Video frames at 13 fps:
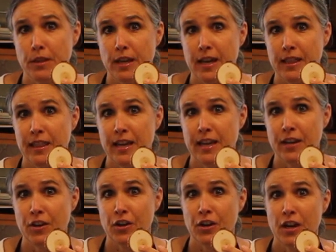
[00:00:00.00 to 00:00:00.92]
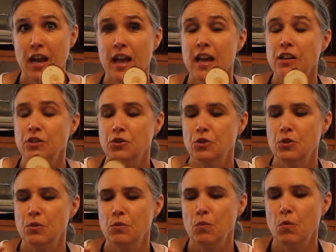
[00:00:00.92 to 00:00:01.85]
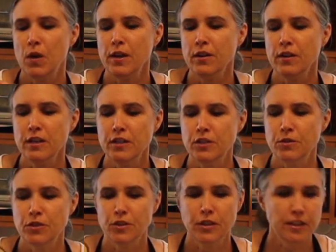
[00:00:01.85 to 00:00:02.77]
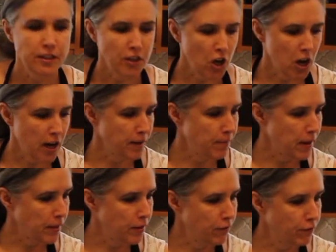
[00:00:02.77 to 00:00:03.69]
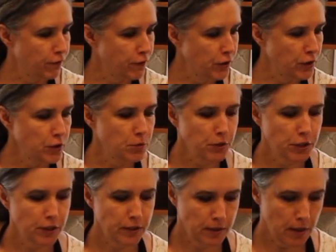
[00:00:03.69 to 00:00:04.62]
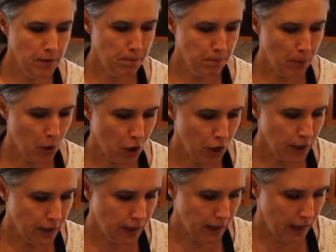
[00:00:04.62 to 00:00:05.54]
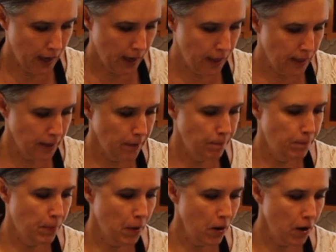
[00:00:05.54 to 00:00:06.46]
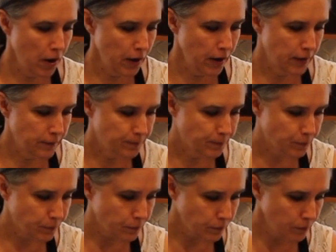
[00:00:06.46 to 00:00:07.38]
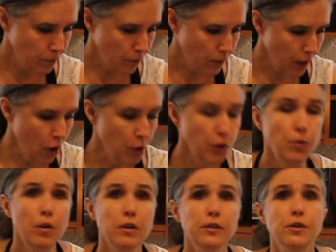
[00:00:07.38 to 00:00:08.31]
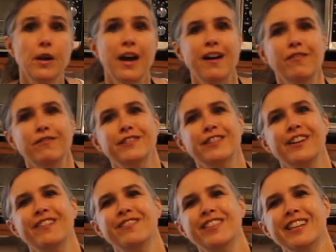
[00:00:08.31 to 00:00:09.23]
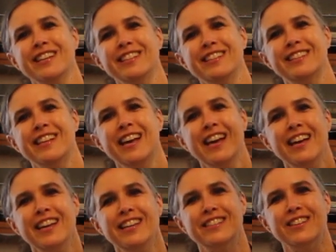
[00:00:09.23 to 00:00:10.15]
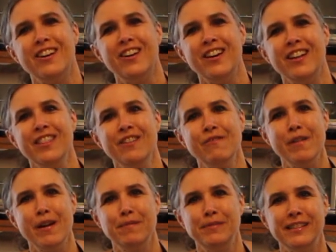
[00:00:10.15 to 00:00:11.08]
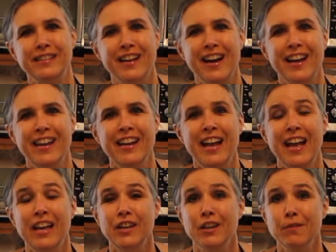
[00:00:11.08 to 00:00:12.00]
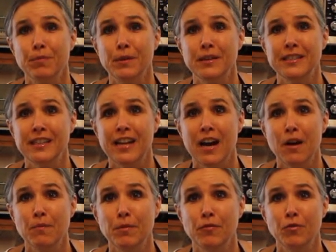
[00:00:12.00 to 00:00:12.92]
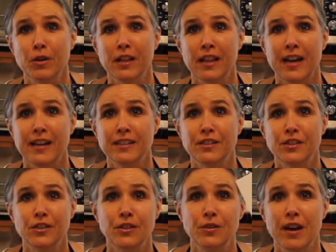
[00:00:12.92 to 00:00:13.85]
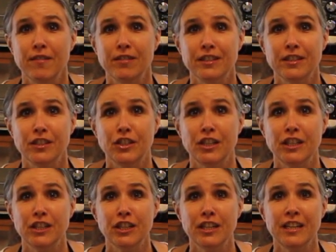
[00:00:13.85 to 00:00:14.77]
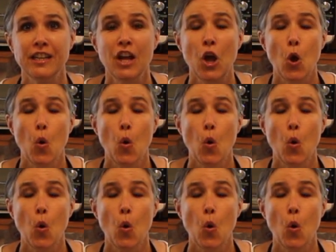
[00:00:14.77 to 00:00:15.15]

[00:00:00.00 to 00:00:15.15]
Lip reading: with that later. So what you're going to do is you're going to talk about the first, which is the bark. And the bark, oh, you have this. It's on the website. You can print it out before class so that you have it as a cheat sheet,